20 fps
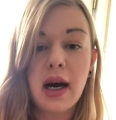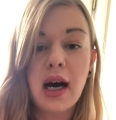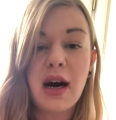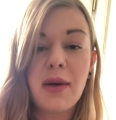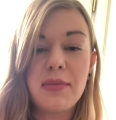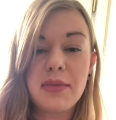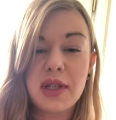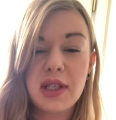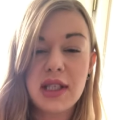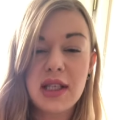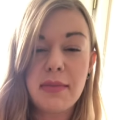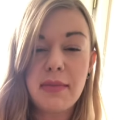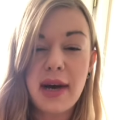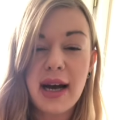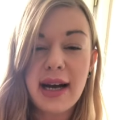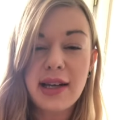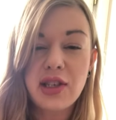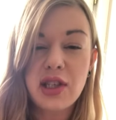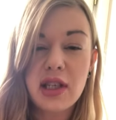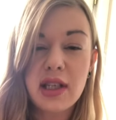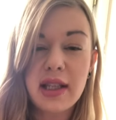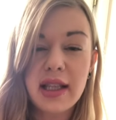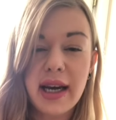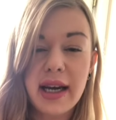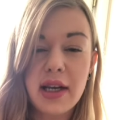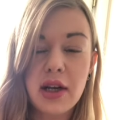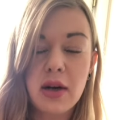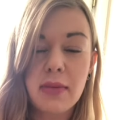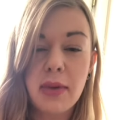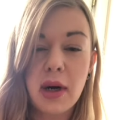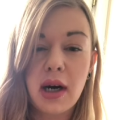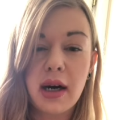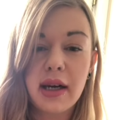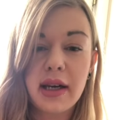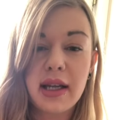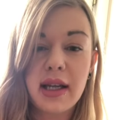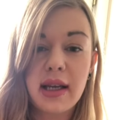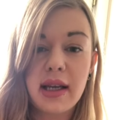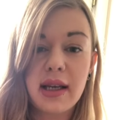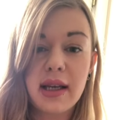just imagine that your
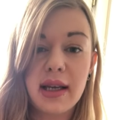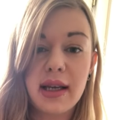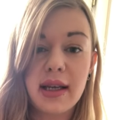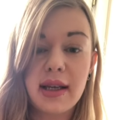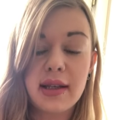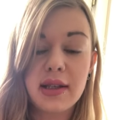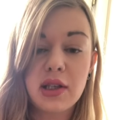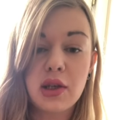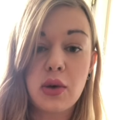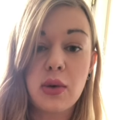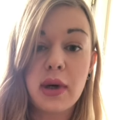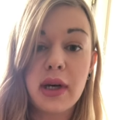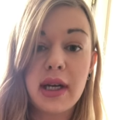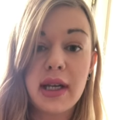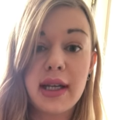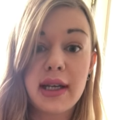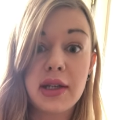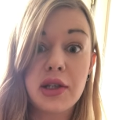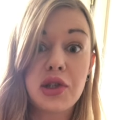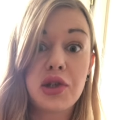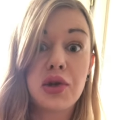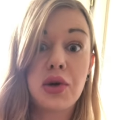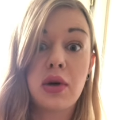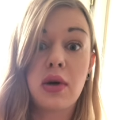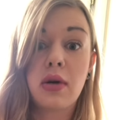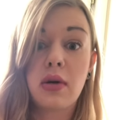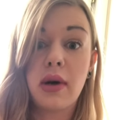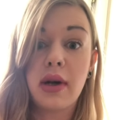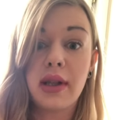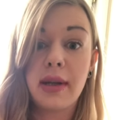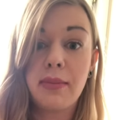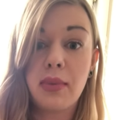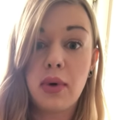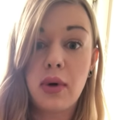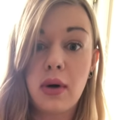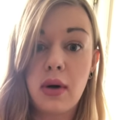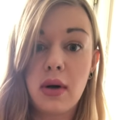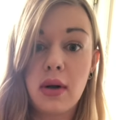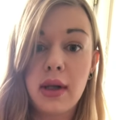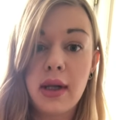body is going in a circle around the
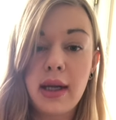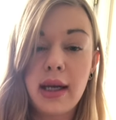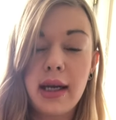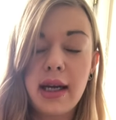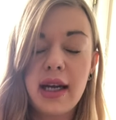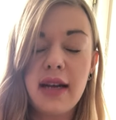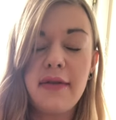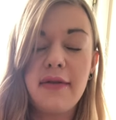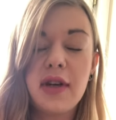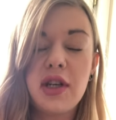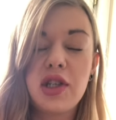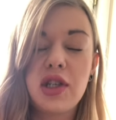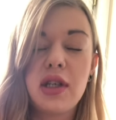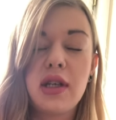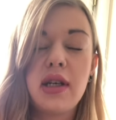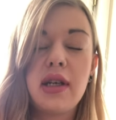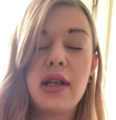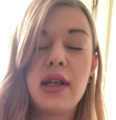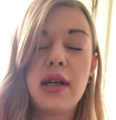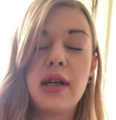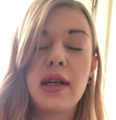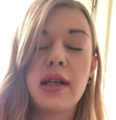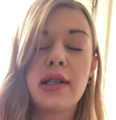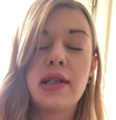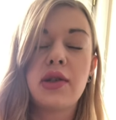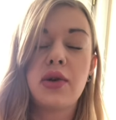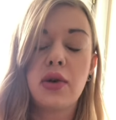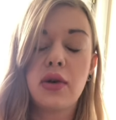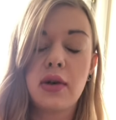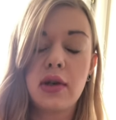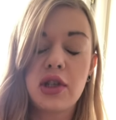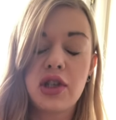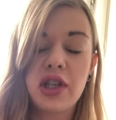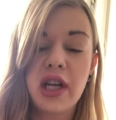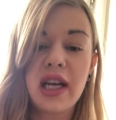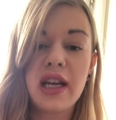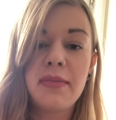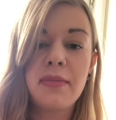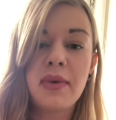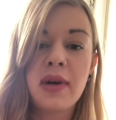pole. Envision a circle
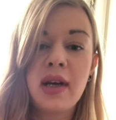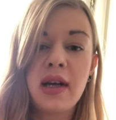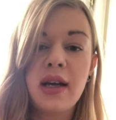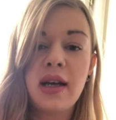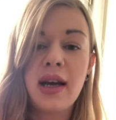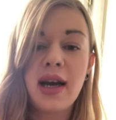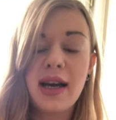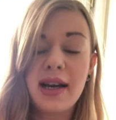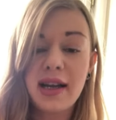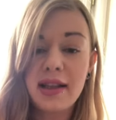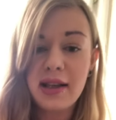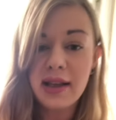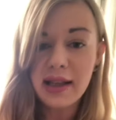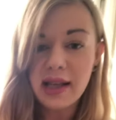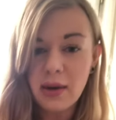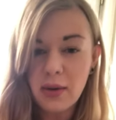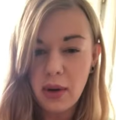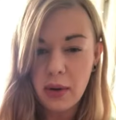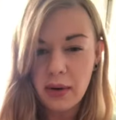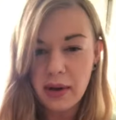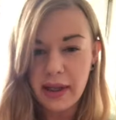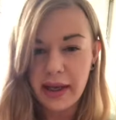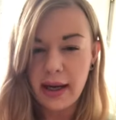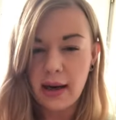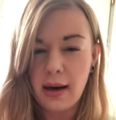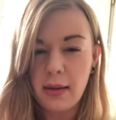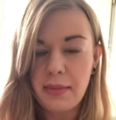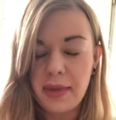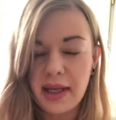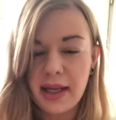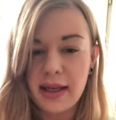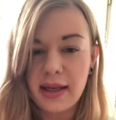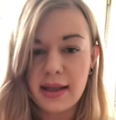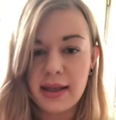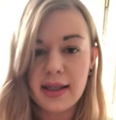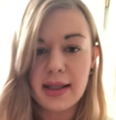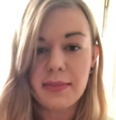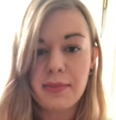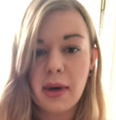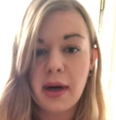shape. And I think that will really help
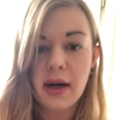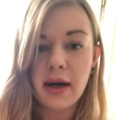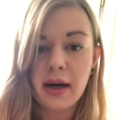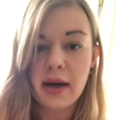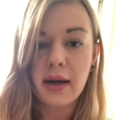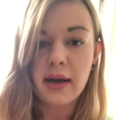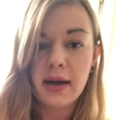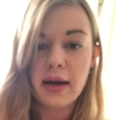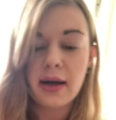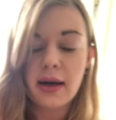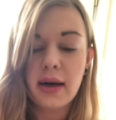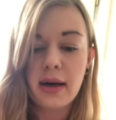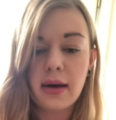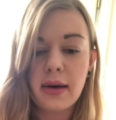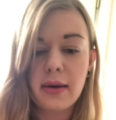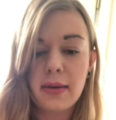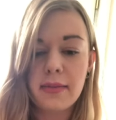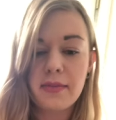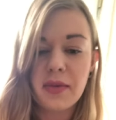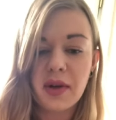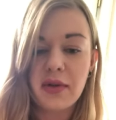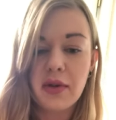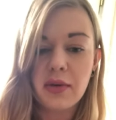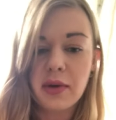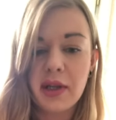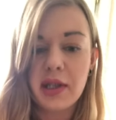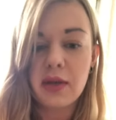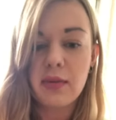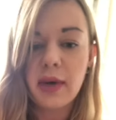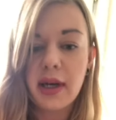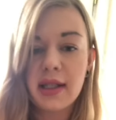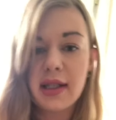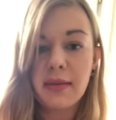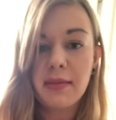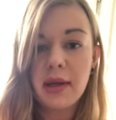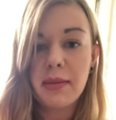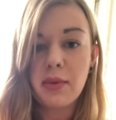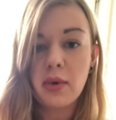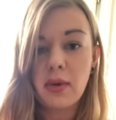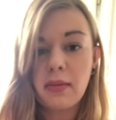because part of the reason why some
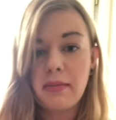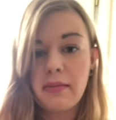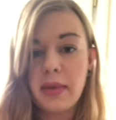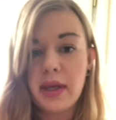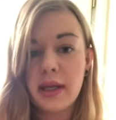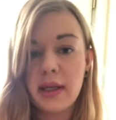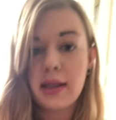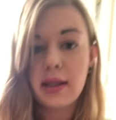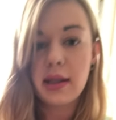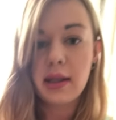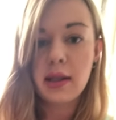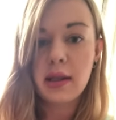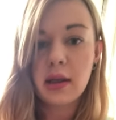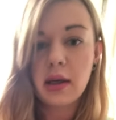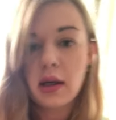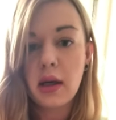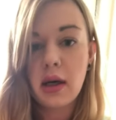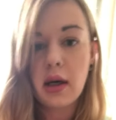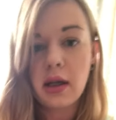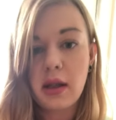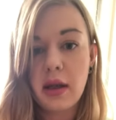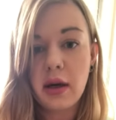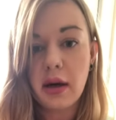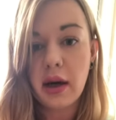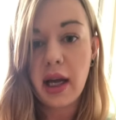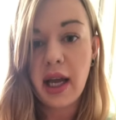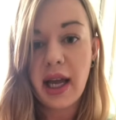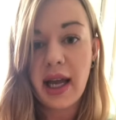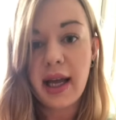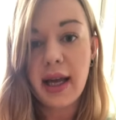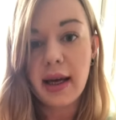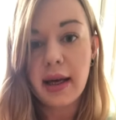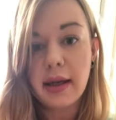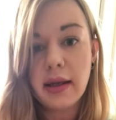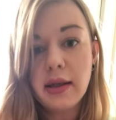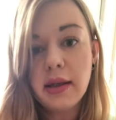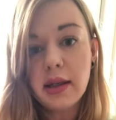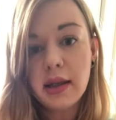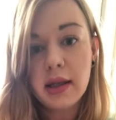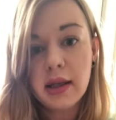people miss their hand,